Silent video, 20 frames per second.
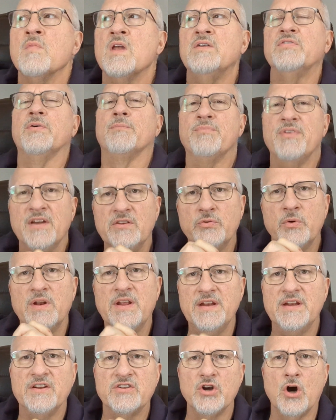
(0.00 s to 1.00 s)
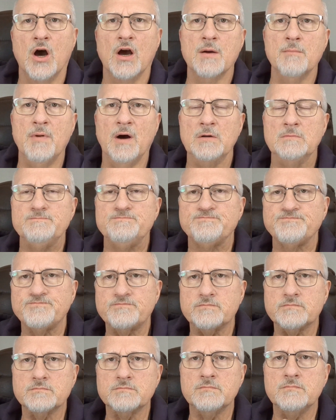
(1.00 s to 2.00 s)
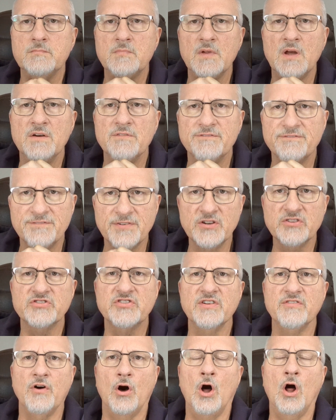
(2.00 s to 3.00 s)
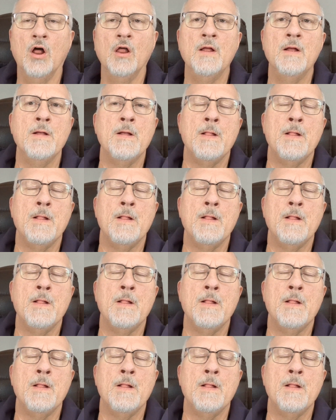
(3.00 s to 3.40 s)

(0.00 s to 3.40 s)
some things we need to talk about. First of all,